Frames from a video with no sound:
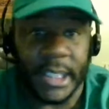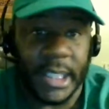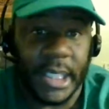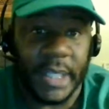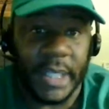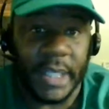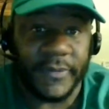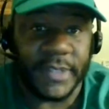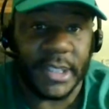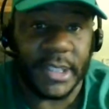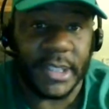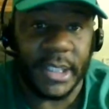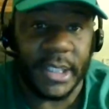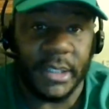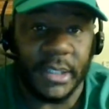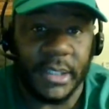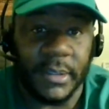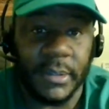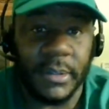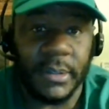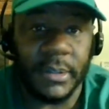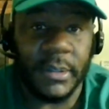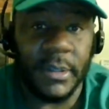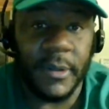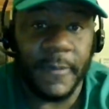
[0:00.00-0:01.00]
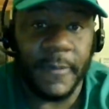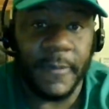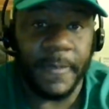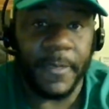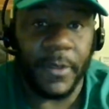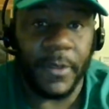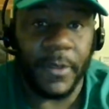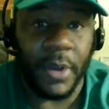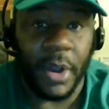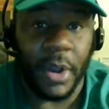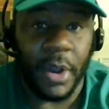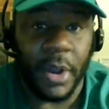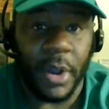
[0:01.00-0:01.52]
the NFC.
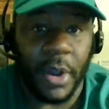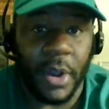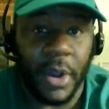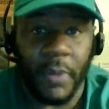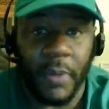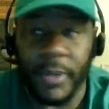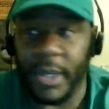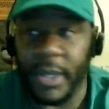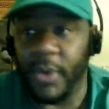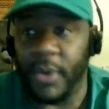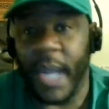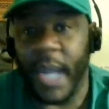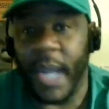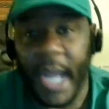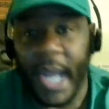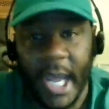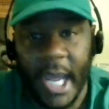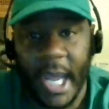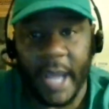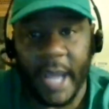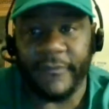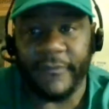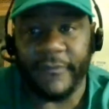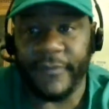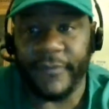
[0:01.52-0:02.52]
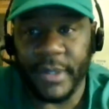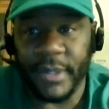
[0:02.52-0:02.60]
Are we gonna have